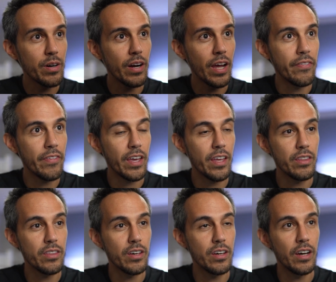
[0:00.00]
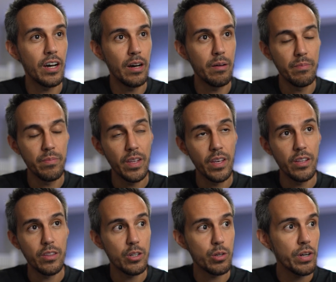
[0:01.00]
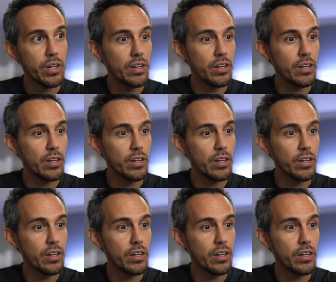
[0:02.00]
and then the Twitter.